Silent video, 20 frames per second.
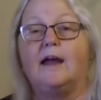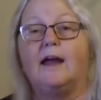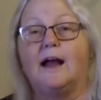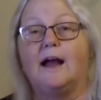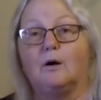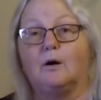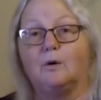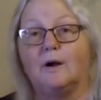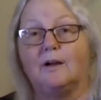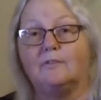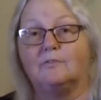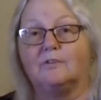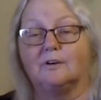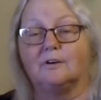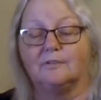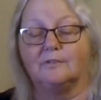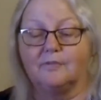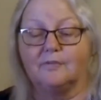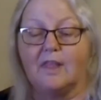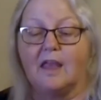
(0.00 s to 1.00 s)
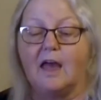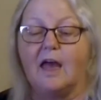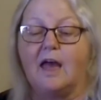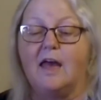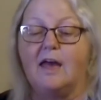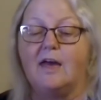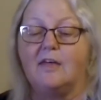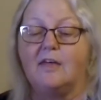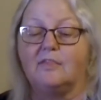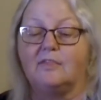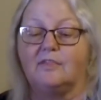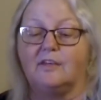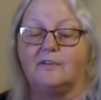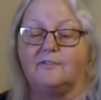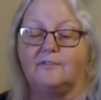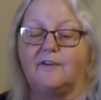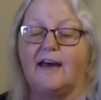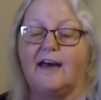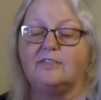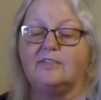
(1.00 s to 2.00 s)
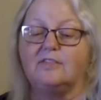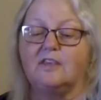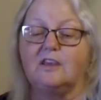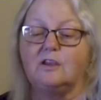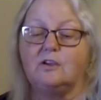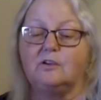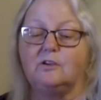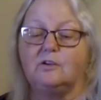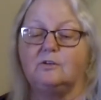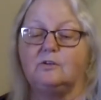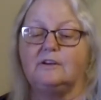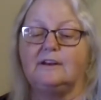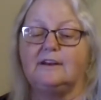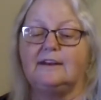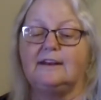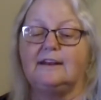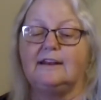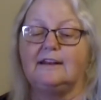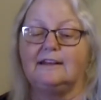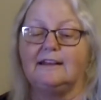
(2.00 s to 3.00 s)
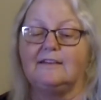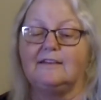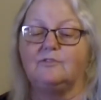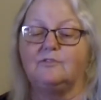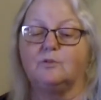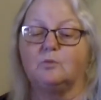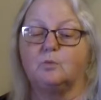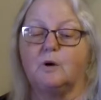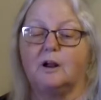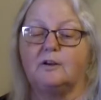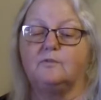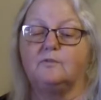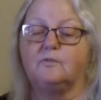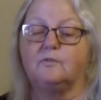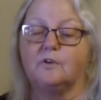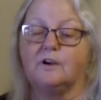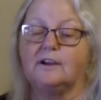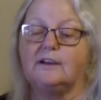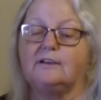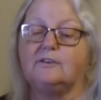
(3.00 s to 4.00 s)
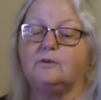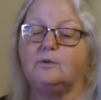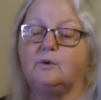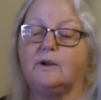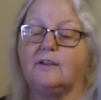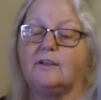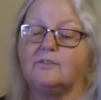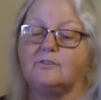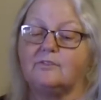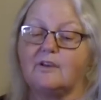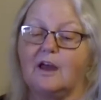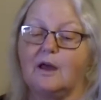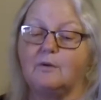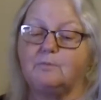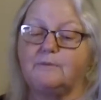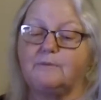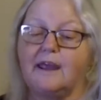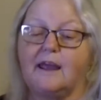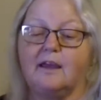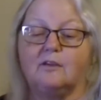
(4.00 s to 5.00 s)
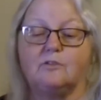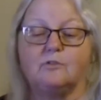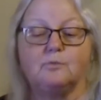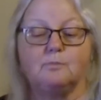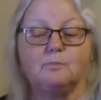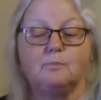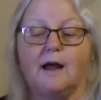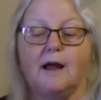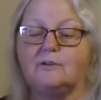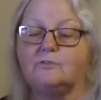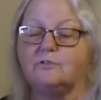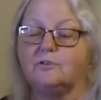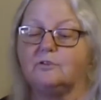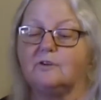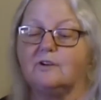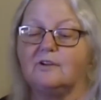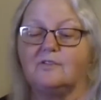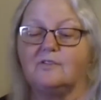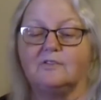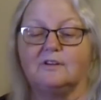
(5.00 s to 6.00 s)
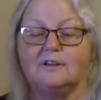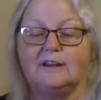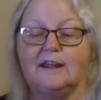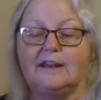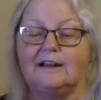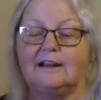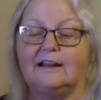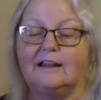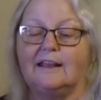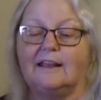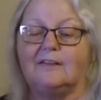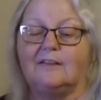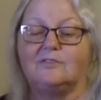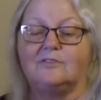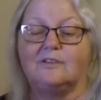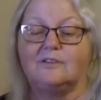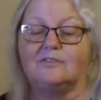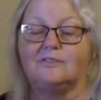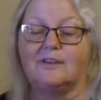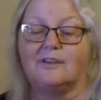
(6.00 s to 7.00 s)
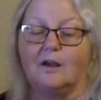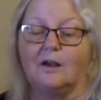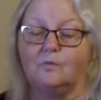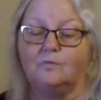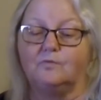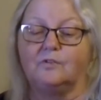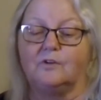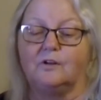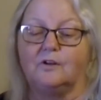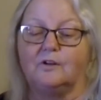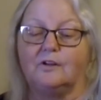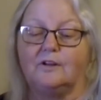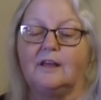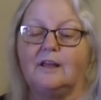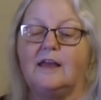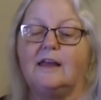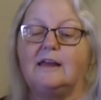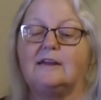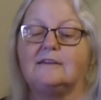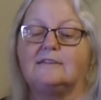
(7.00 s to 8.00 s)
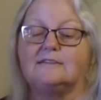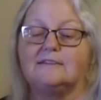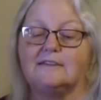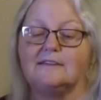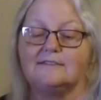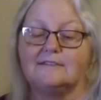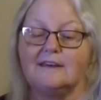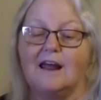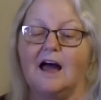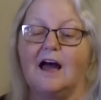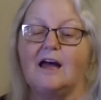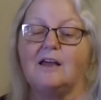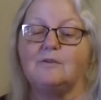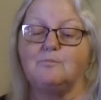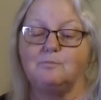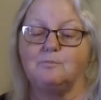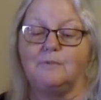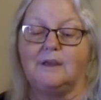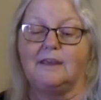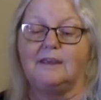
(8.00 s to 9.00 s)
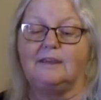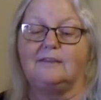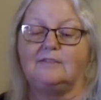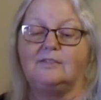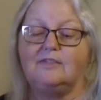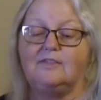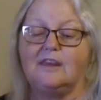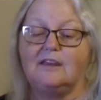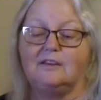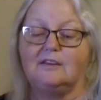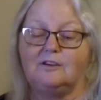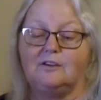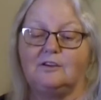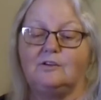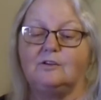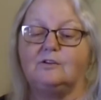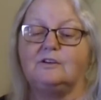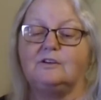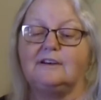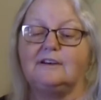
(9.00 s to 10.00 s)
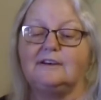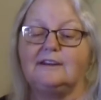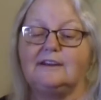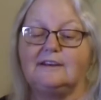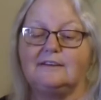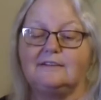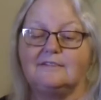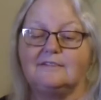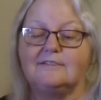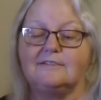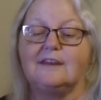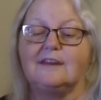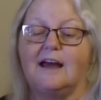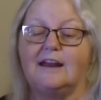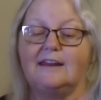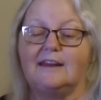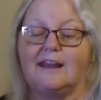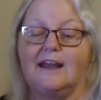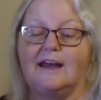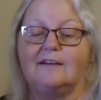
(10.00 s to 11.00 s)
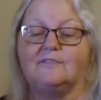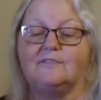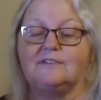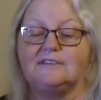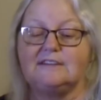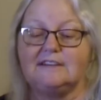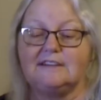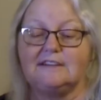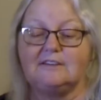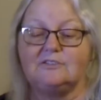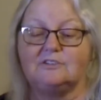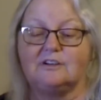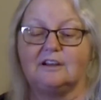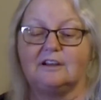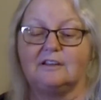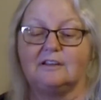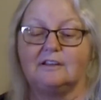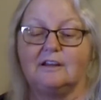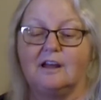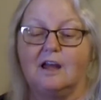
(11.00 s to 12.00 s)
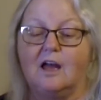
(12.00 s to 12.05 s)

However, the fact that unity leaves one free to accept as much or as little as is helpful does not mean that unity does not have a teaching.